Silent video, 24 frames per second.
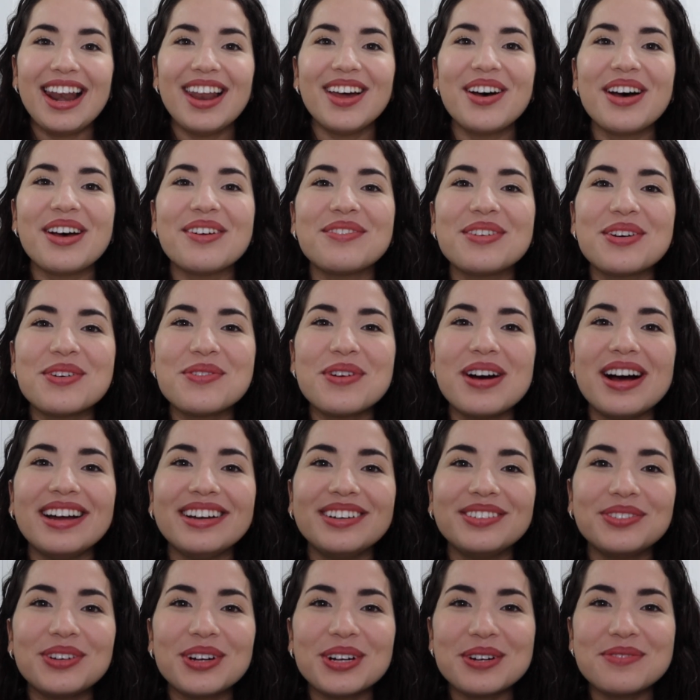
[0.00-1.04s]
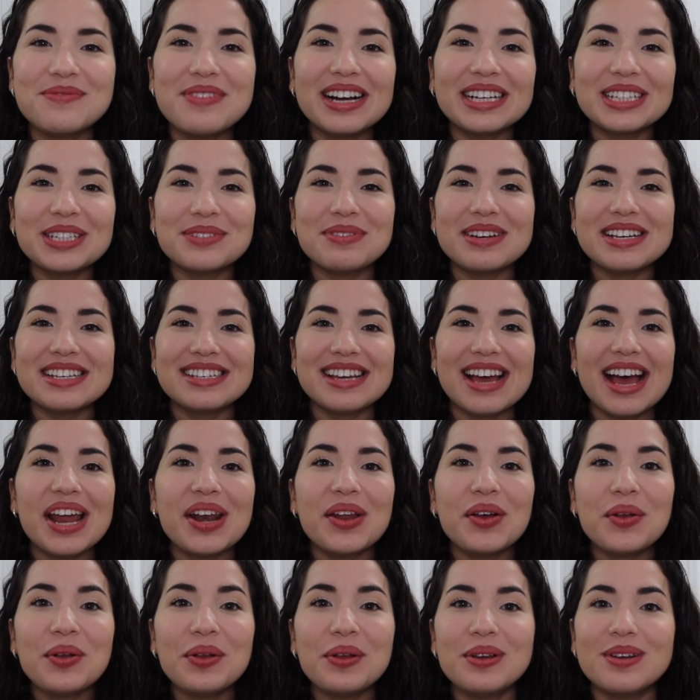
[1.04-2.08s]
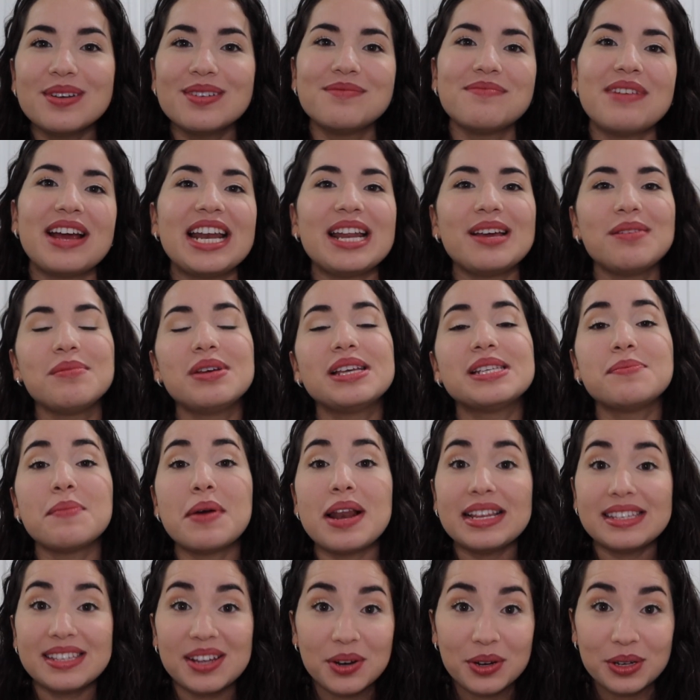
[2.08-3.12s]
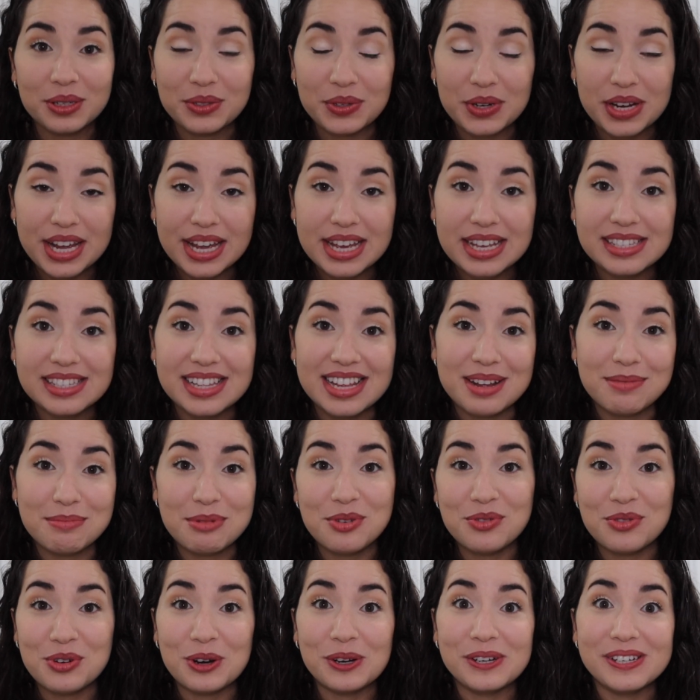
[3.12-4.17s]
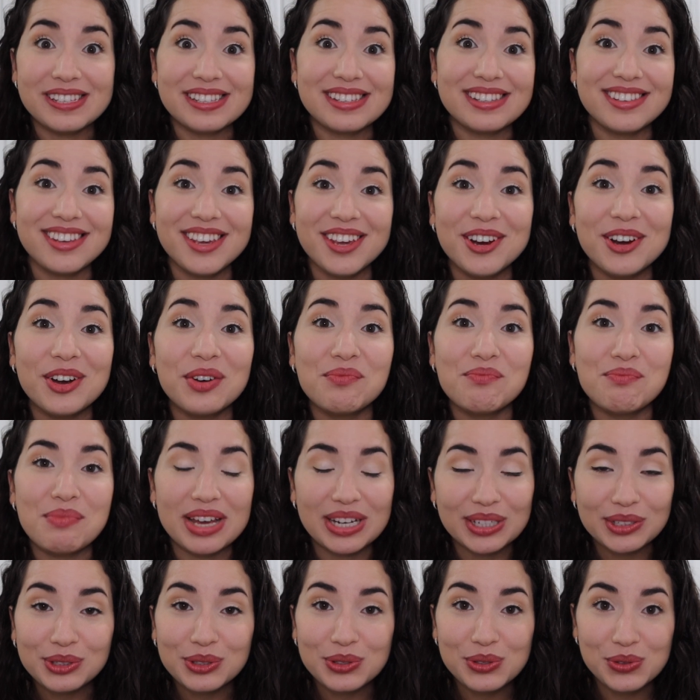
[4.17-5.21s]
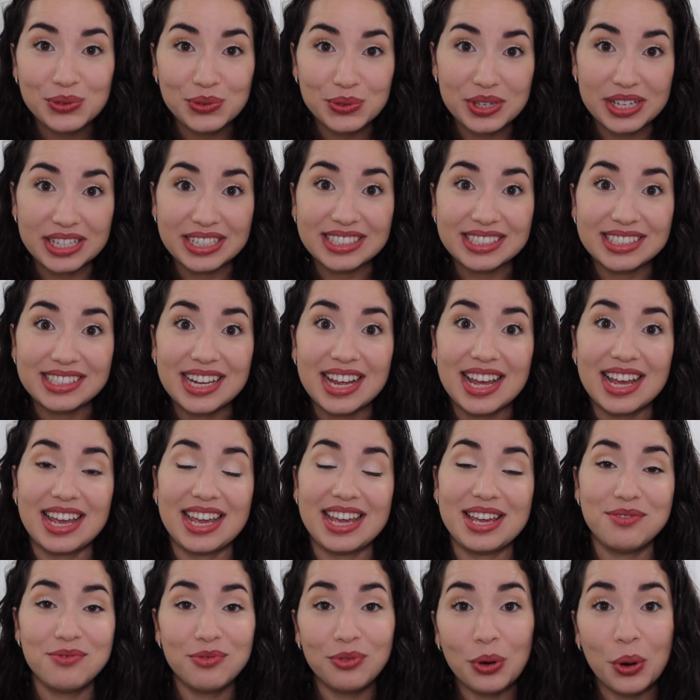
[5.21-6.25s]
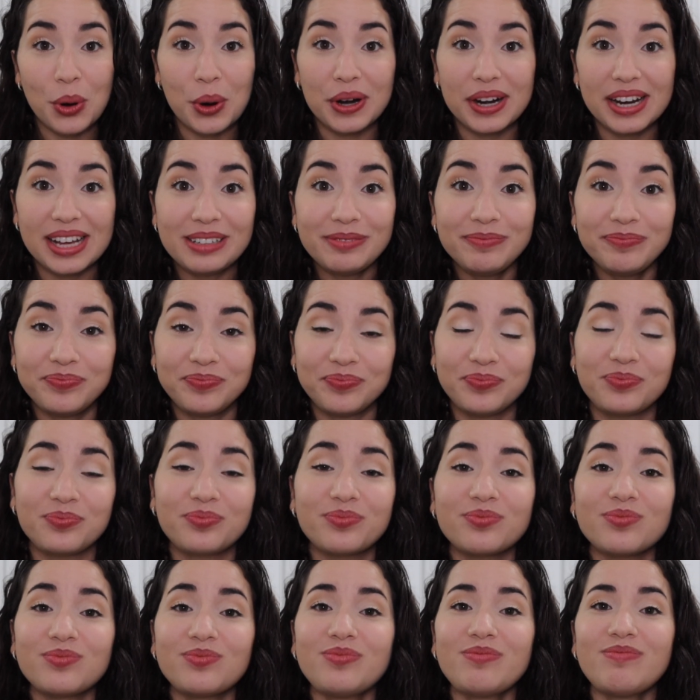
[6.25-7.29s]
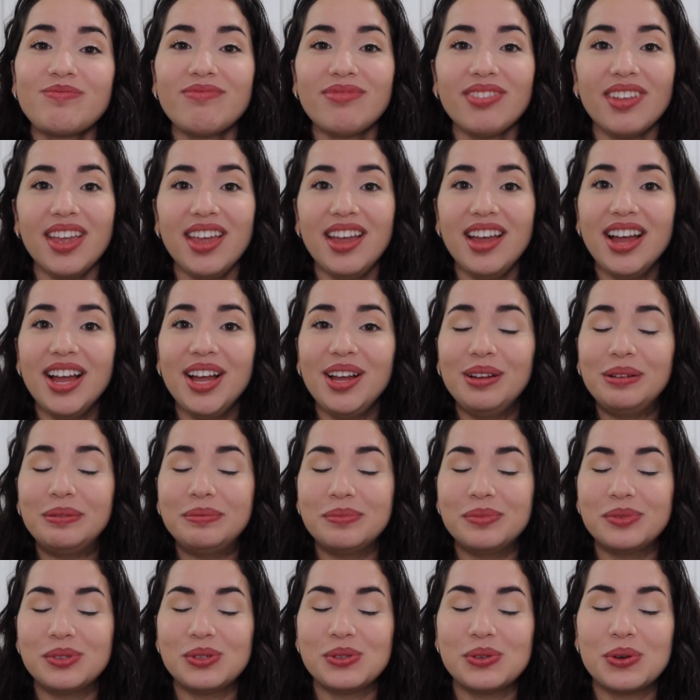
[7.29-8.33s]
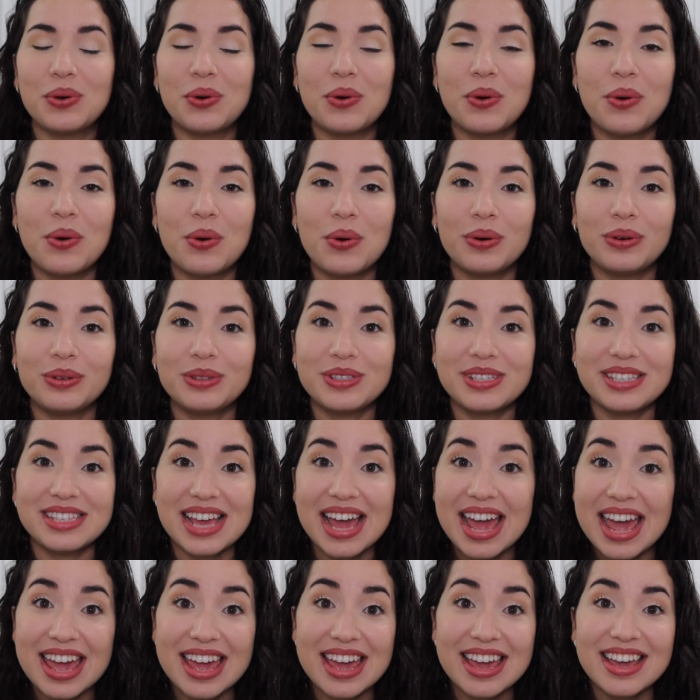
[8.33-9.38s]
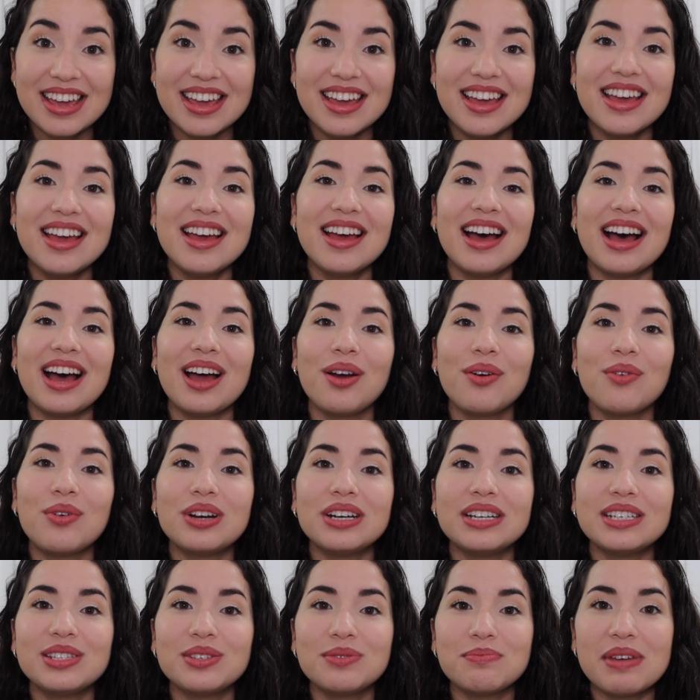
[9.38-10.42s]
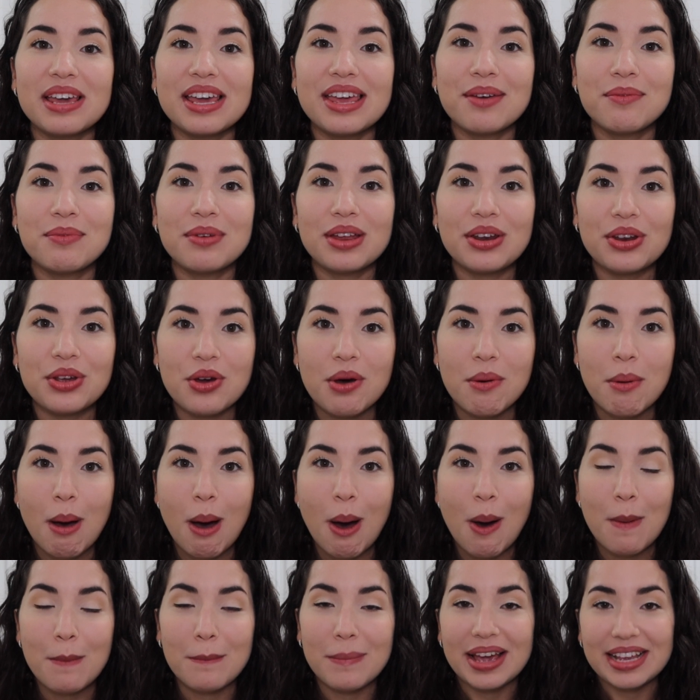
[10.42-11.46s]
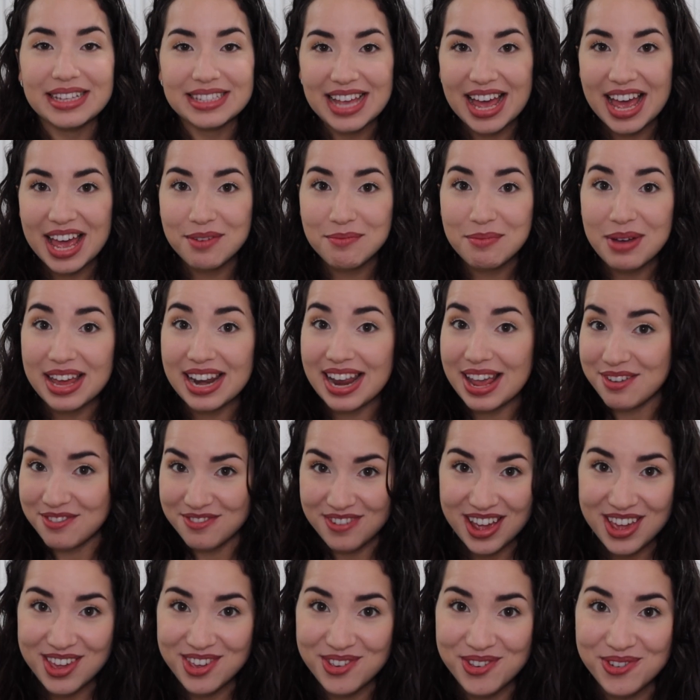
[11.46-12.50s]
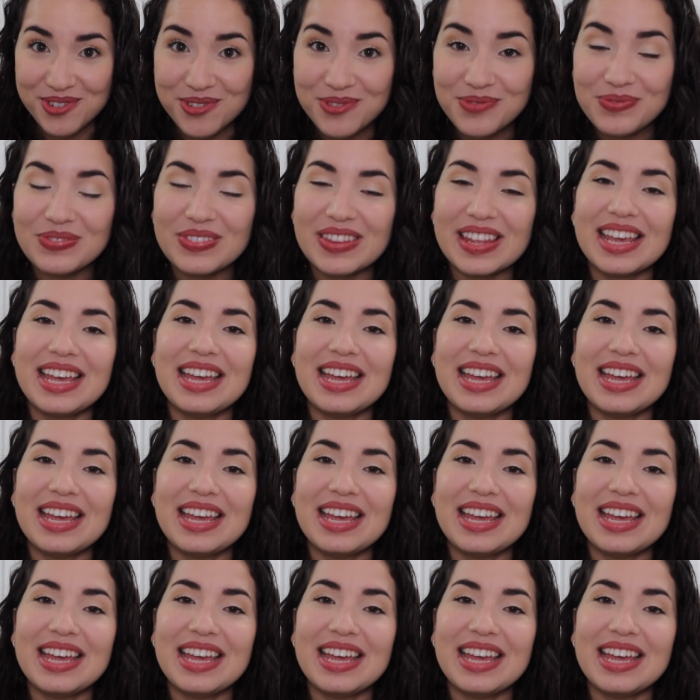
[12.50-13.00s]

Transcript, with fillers: Hello everyone, welcome back to my channel. My name is Melissa Rodriguez and I'm a first year medical student in Florida. So today I wanted to make a video about my time at FIU.